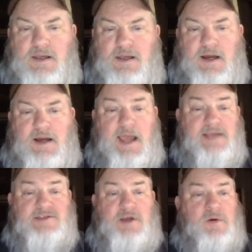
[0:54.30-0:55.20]

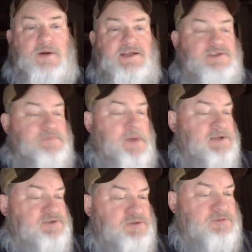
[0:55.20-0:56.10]
As always,
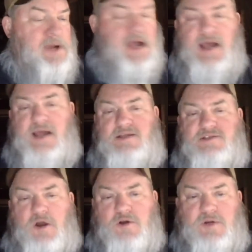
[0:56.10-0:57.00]
sponsored by
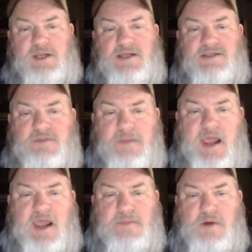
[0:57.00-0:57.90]
Salt Creek Custom
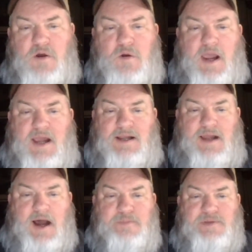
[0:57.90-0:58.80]
Ammo and
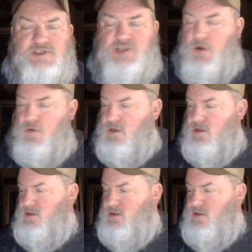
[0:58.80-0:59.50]
Comp and Choke.